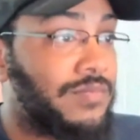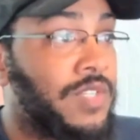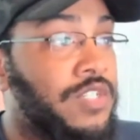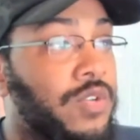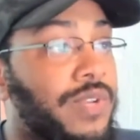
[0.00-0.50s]

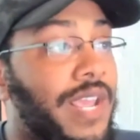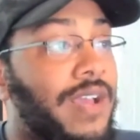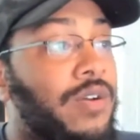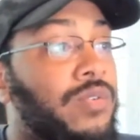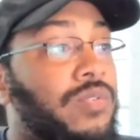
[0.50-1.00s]
So
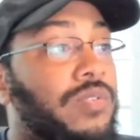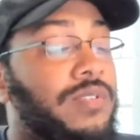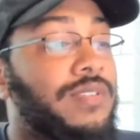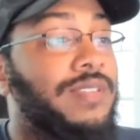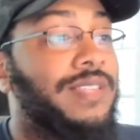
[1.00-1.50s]
now
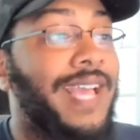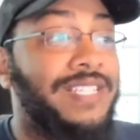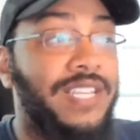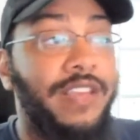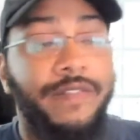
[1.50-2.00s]

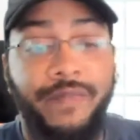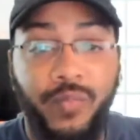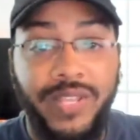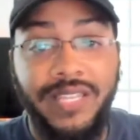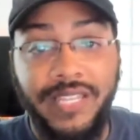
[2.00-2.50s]
that's if
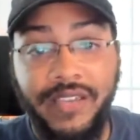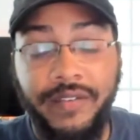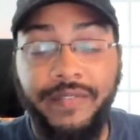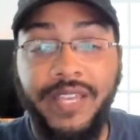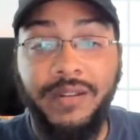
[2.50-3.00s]
we
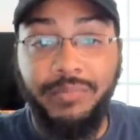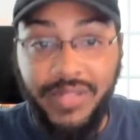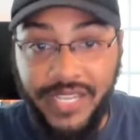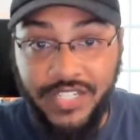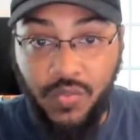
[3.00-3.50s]
live in a
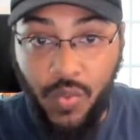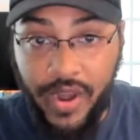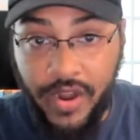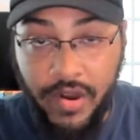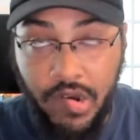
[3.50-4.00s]
place
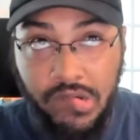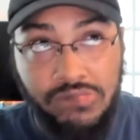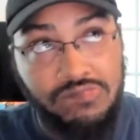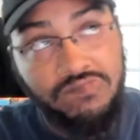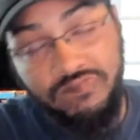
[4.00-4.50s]
where
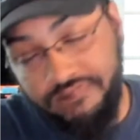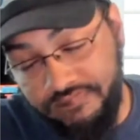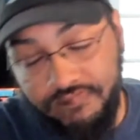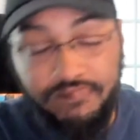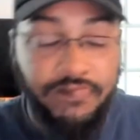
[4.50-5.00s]

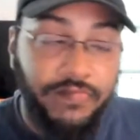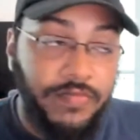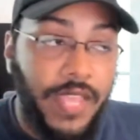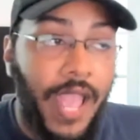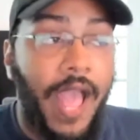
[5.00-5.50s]

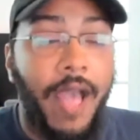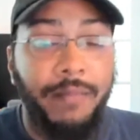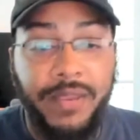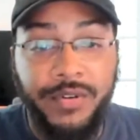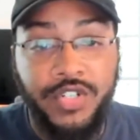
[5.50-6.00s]
I'm
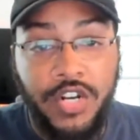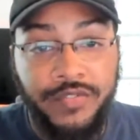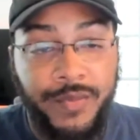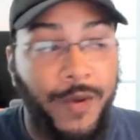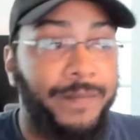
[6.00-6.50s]
able to charge
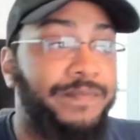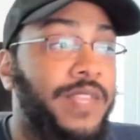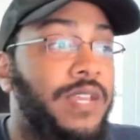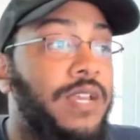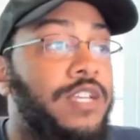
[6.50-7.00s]
from home.
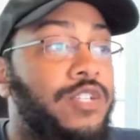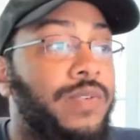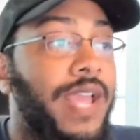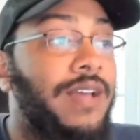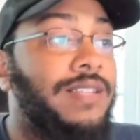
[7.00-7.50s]
So
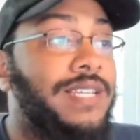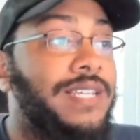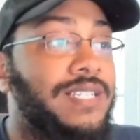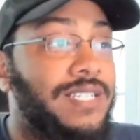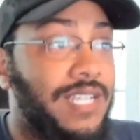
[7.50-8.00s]
now let's
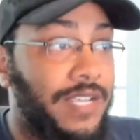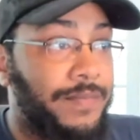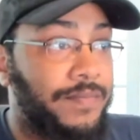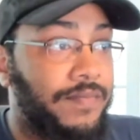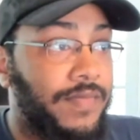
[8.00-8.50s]
see.
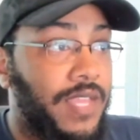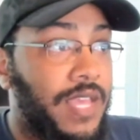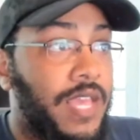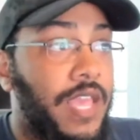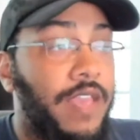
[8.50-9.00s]

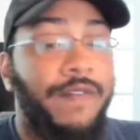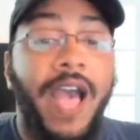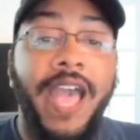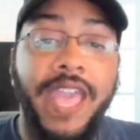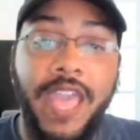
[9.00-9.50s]
If
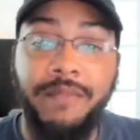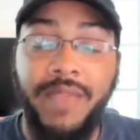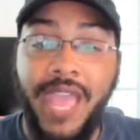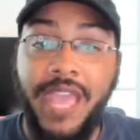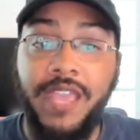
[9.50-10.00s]
I am
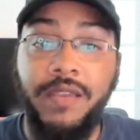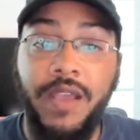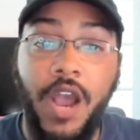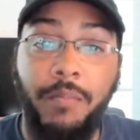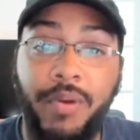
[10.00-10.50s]
a
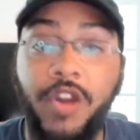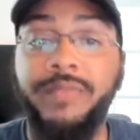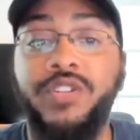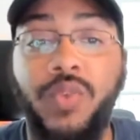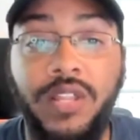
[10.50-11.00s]

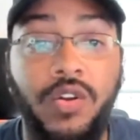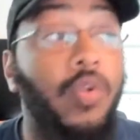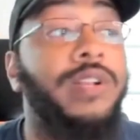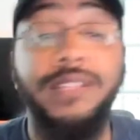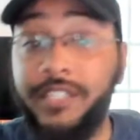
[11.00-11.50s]
apartment dweller,
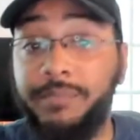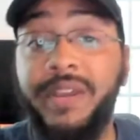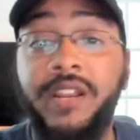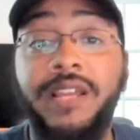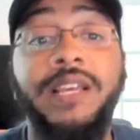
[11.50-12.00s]
or you
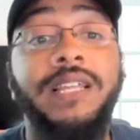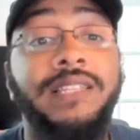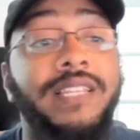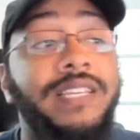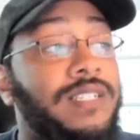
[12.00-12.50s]
better yet,
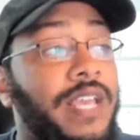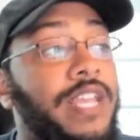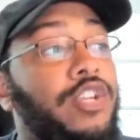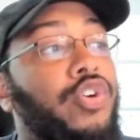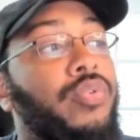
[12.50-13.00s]
let's
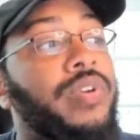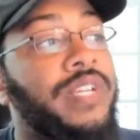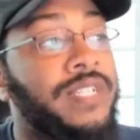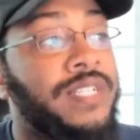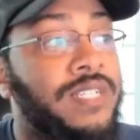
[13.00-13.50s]

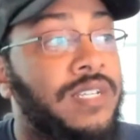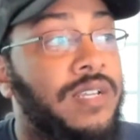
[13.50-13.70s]
increase